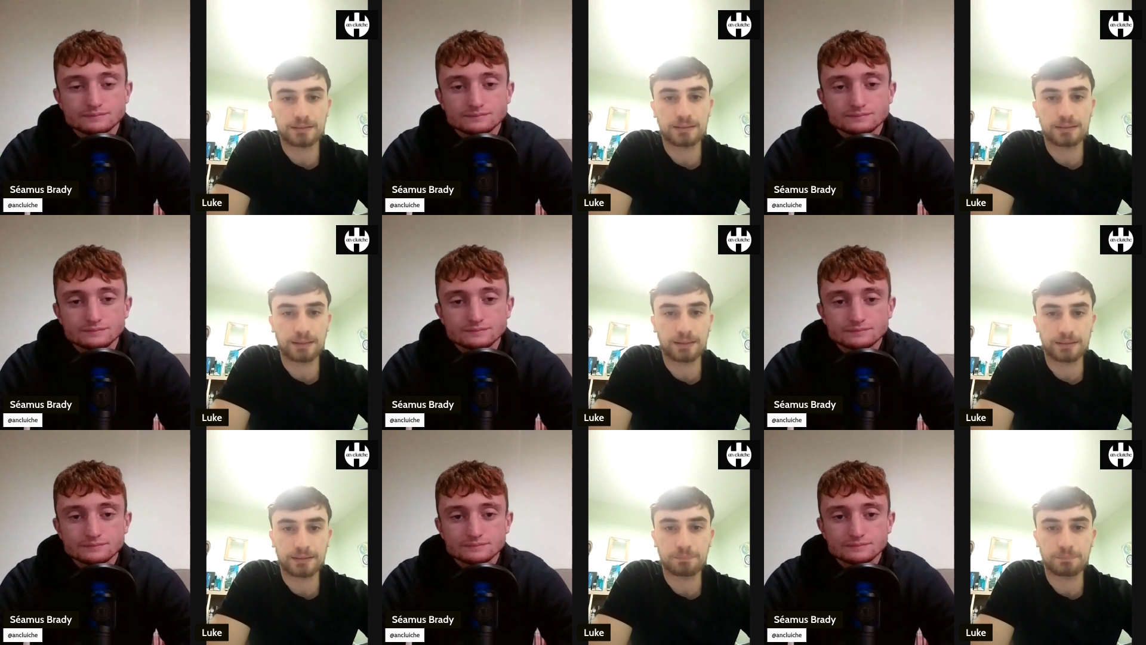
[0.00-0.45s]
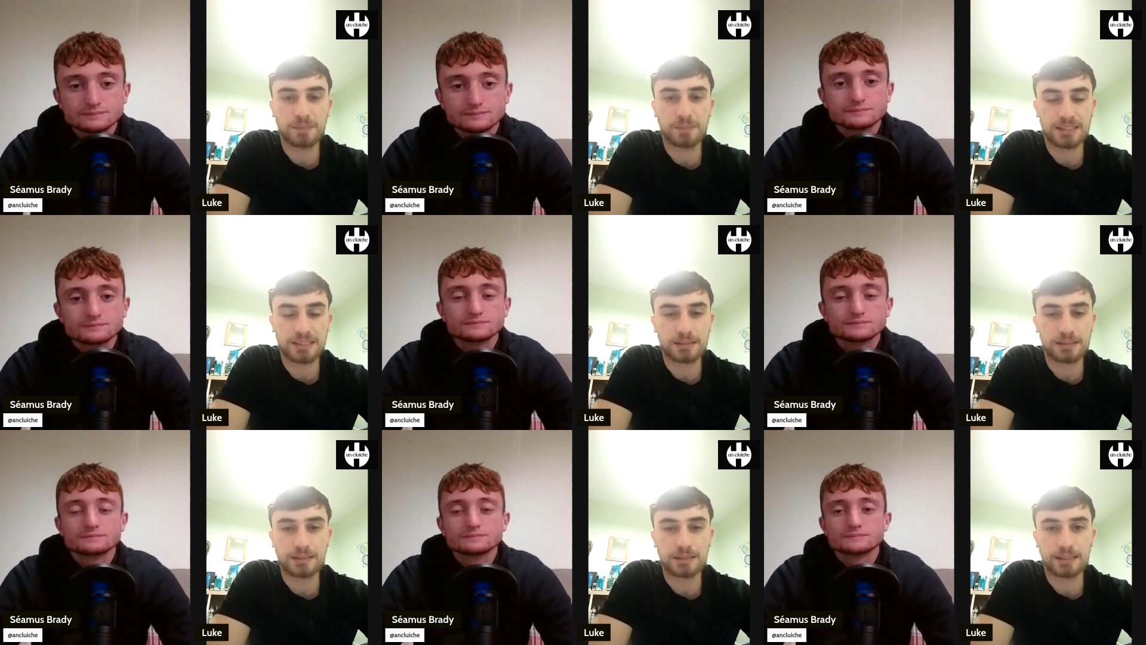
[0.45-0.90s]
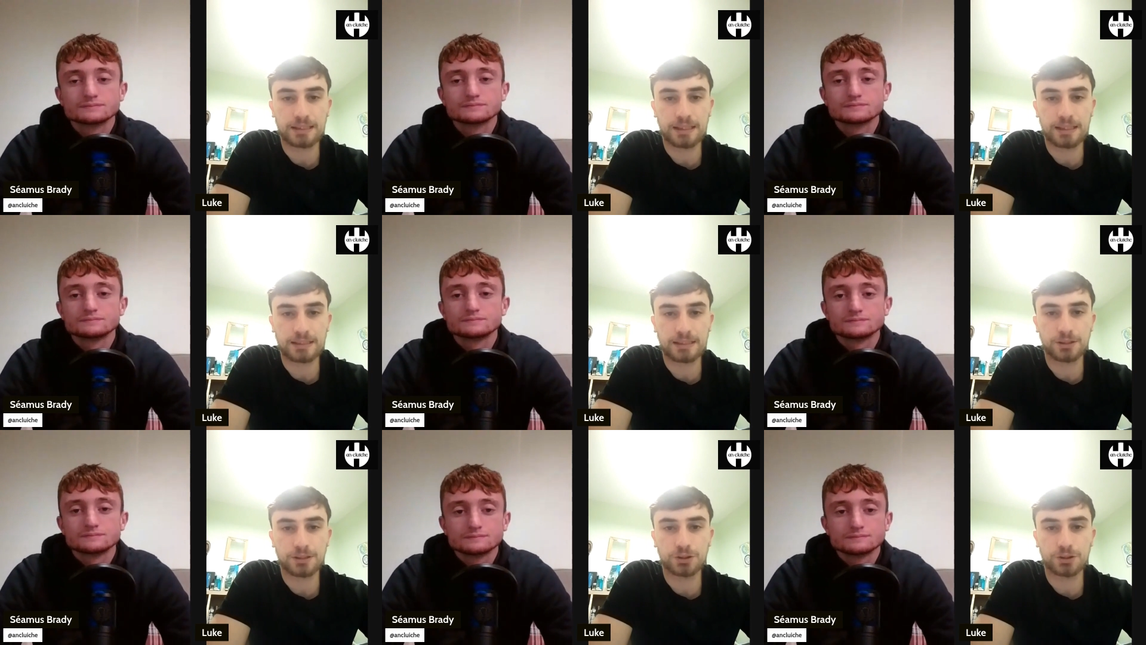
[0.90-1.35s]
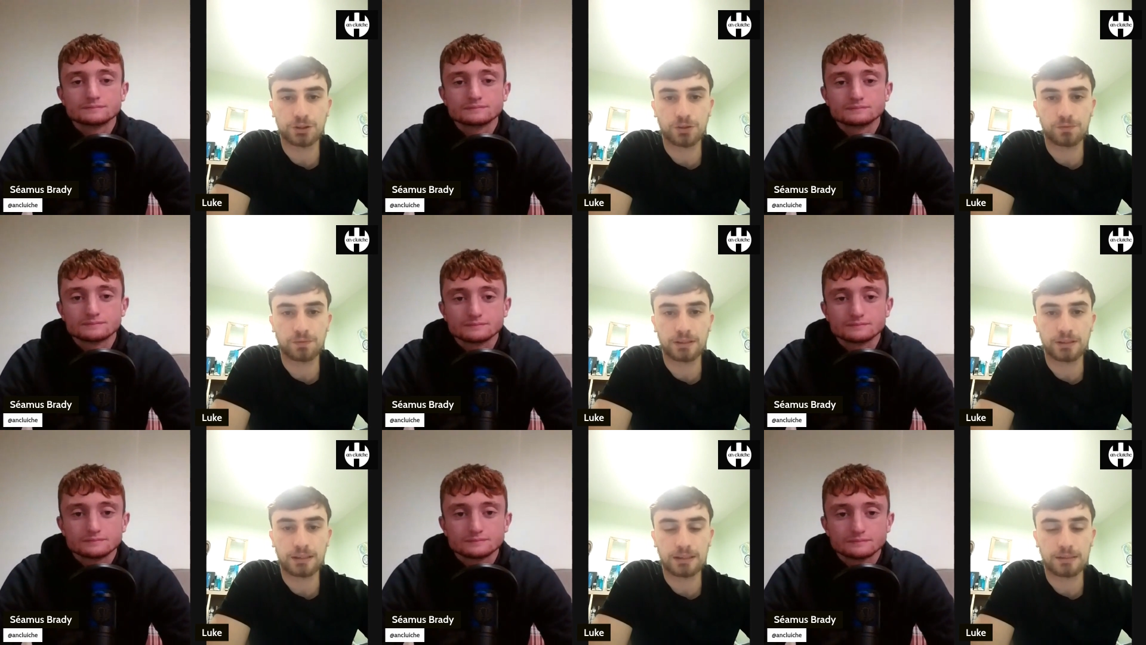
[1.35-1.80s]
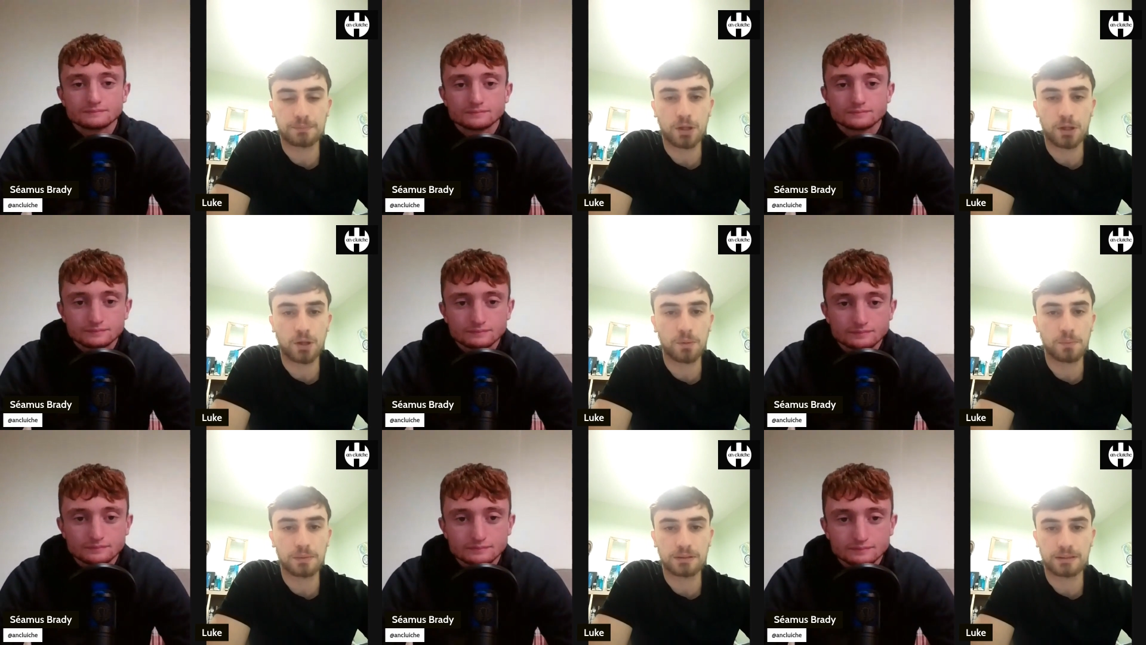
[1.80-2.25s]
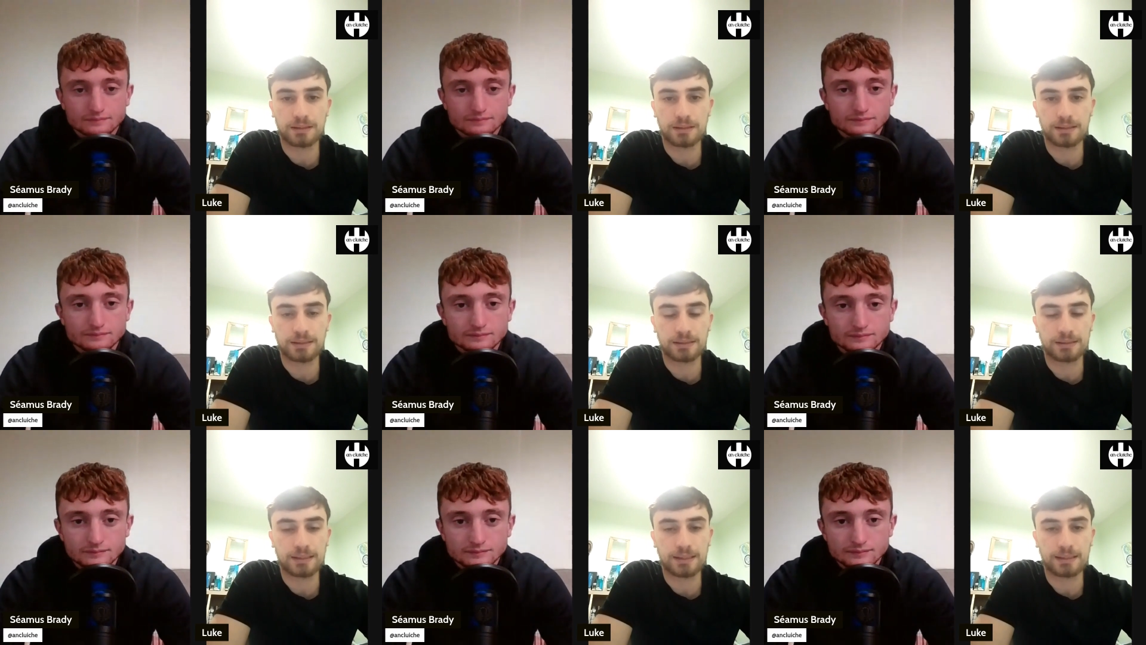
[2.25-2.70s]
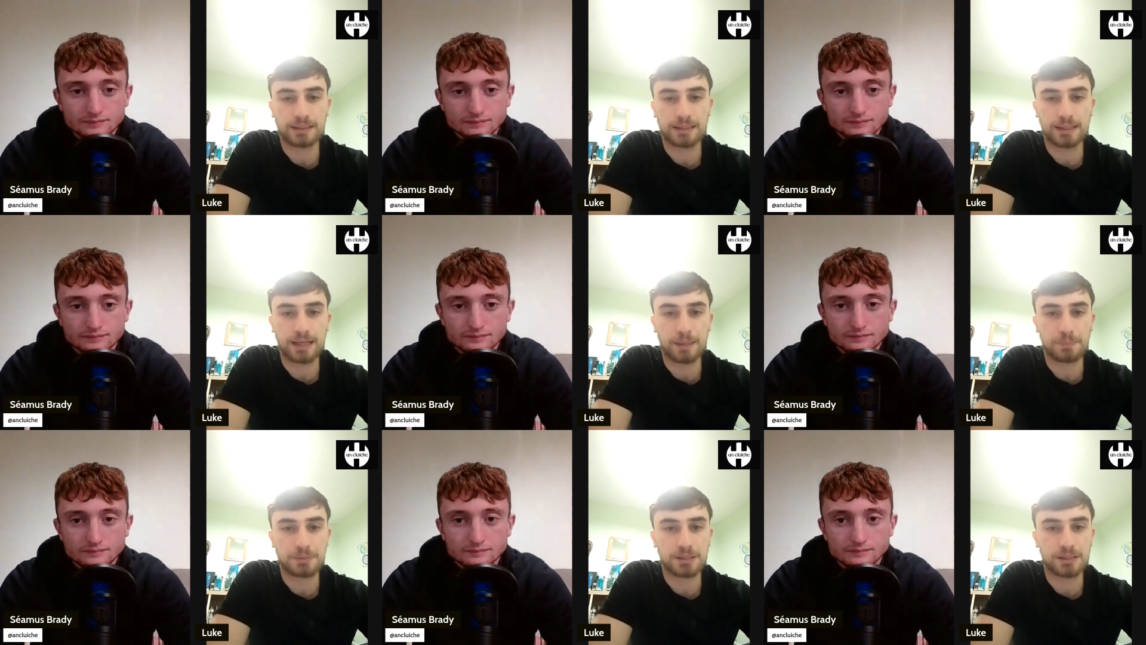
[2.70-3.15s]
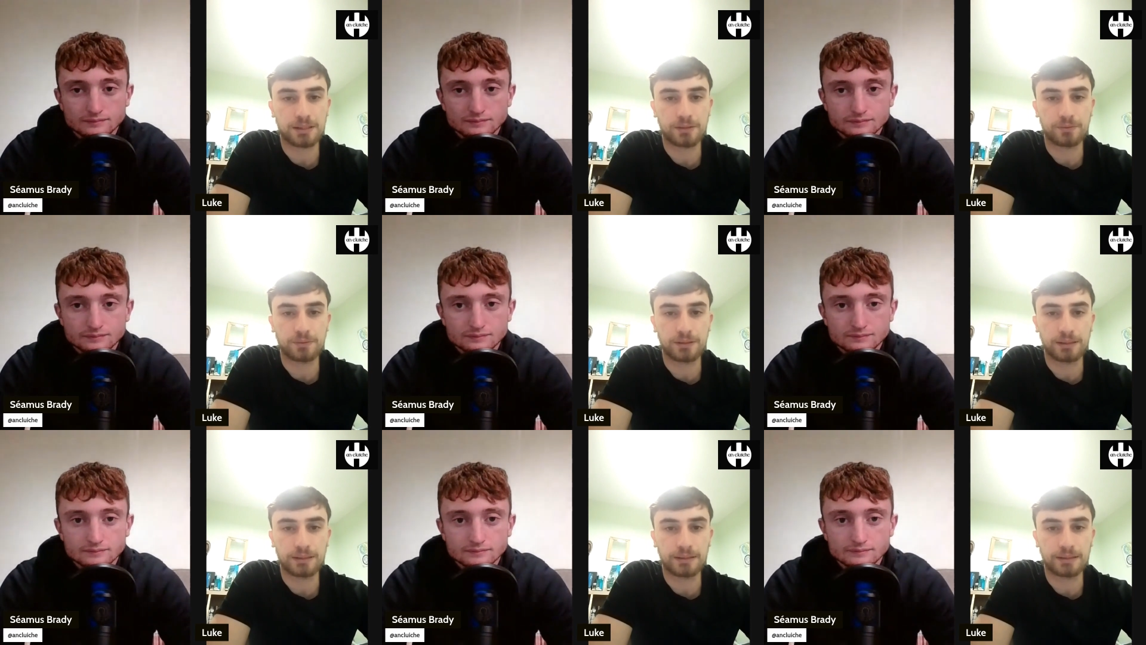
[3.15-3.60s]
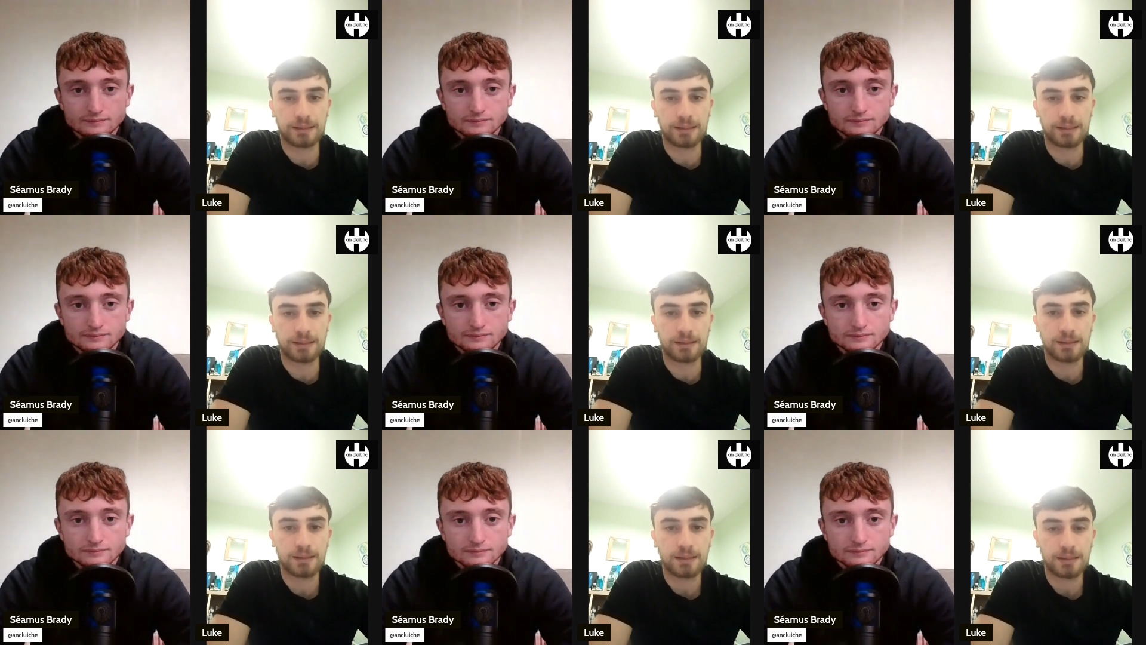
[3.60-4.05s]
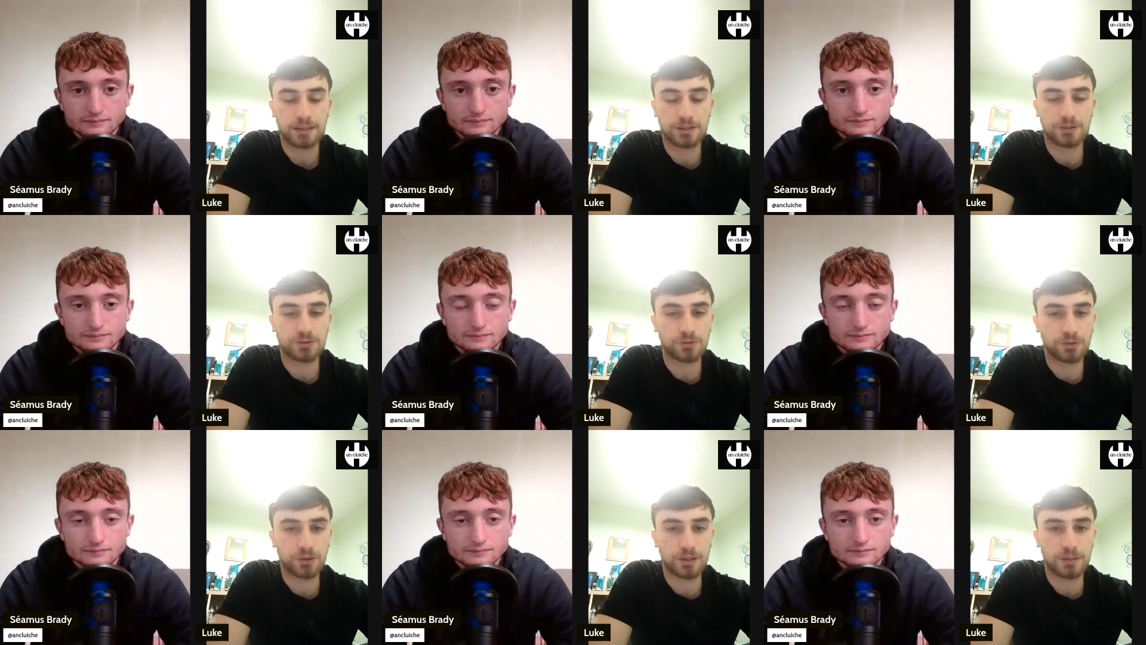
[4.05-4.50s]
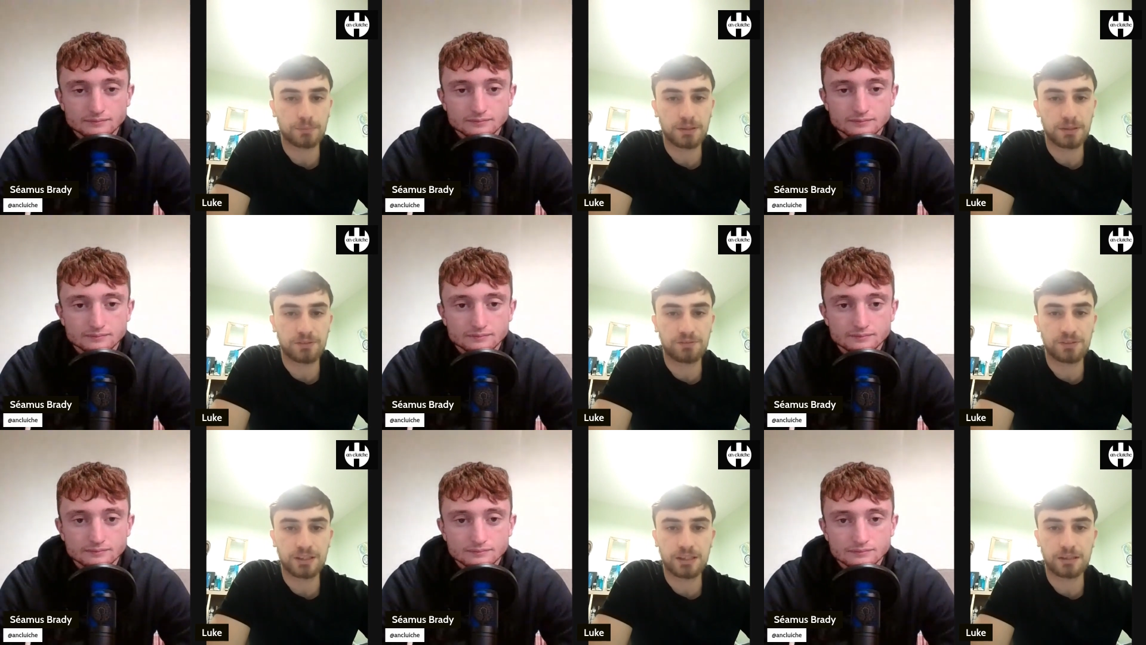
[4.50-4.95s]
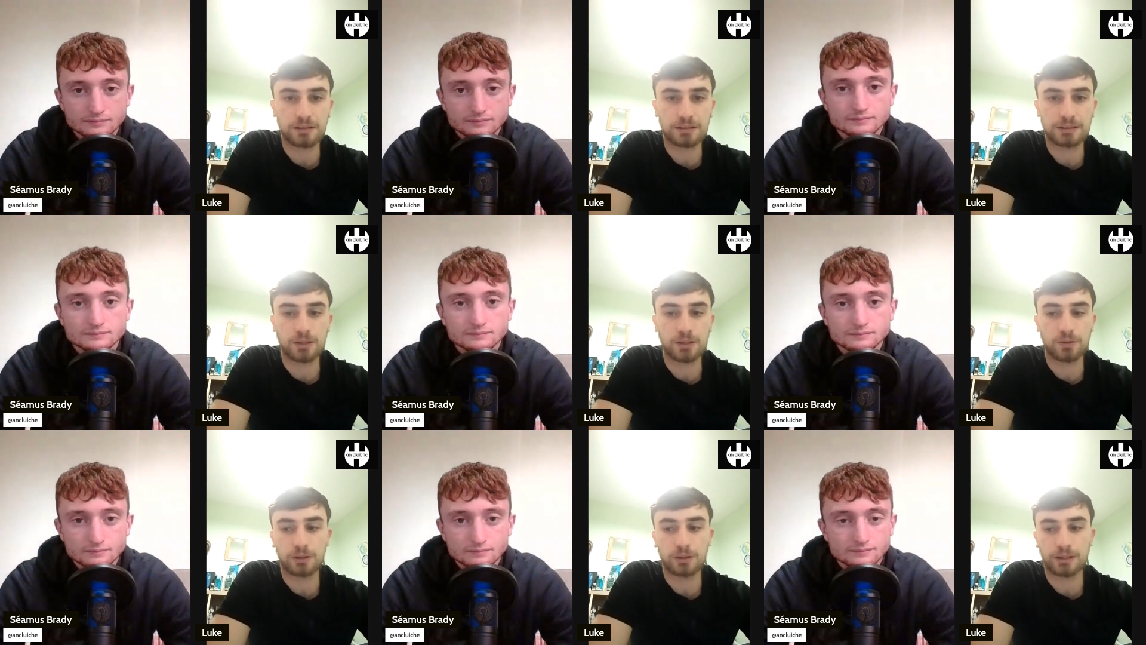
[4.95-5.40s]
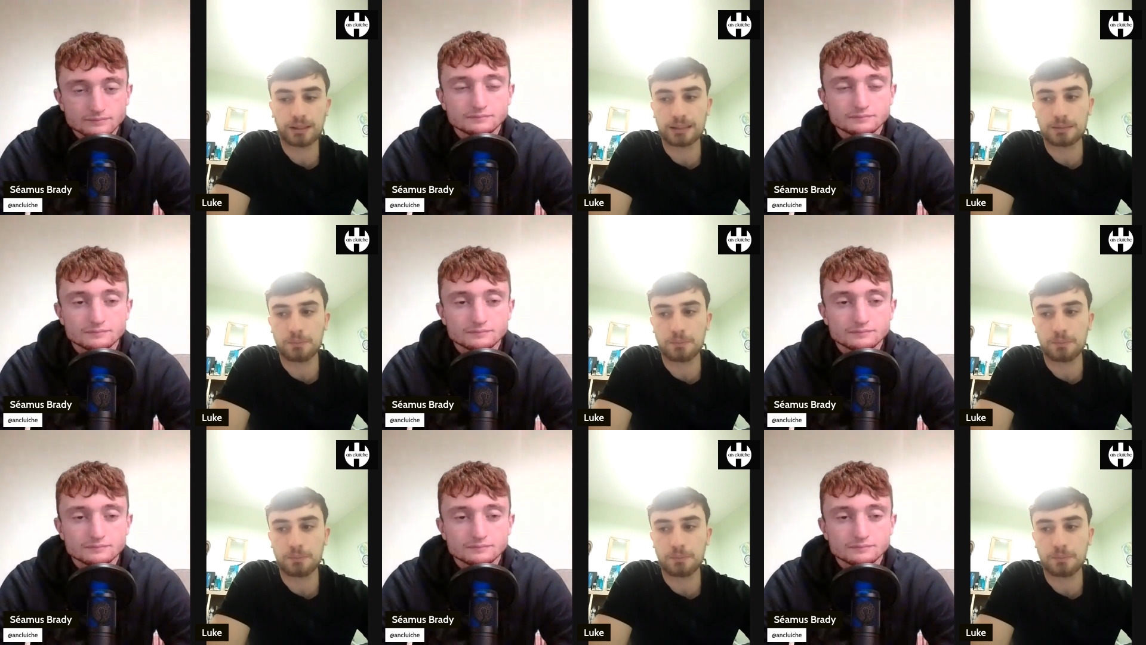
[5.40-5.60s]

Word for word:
Speaker 1: like missing Dias and Shovlin at the moment, I think they'd get absolutely uh, destroyed in midfield. So like at the